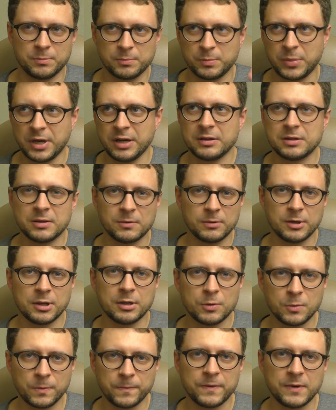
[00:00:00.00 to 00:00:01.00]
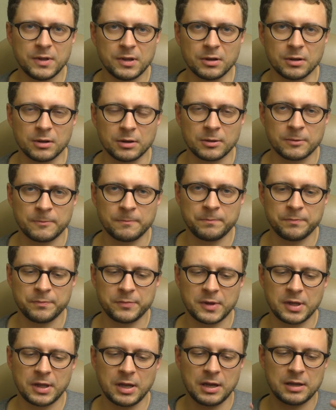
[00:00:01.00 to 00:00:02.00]
by the way you feel.
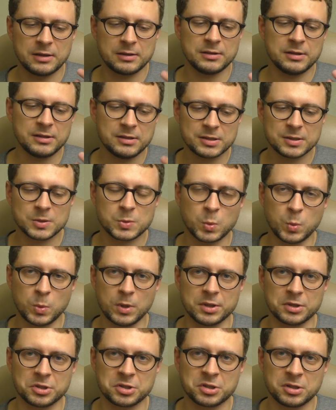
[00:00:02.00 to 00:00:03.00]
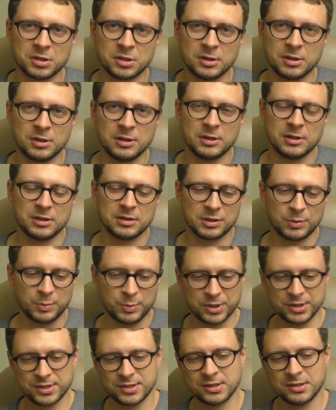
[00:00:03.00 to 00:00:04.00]
And this watch
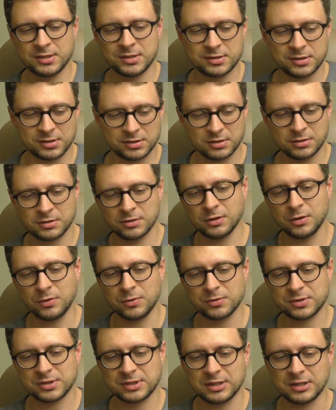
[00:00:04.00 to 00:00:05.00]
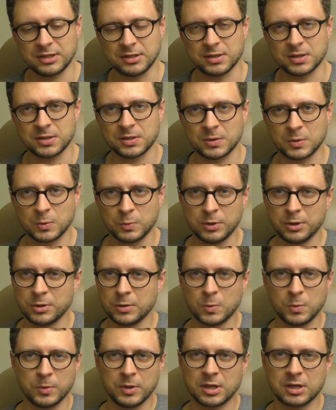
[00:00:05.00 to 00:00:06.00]
represents those days where
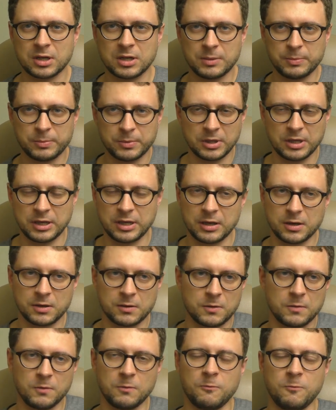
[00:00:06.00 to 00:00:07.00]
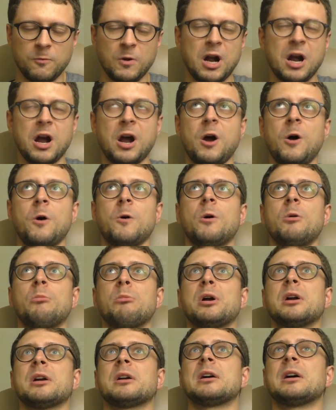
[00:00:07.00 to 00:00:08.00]
you wake up like, wow, oh
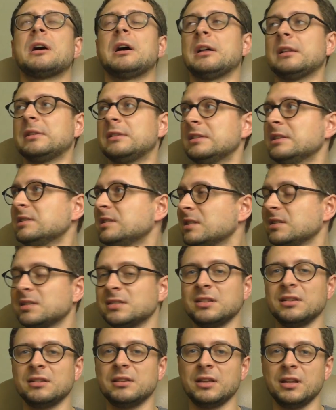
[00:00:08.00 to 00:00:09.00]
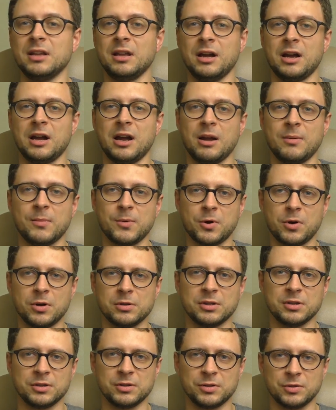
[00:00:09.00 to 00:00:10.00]
my god, this is the day I am
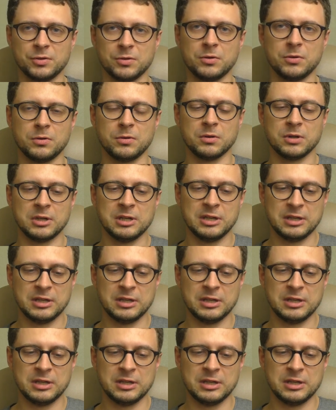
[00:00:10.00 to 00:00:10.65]
gonna do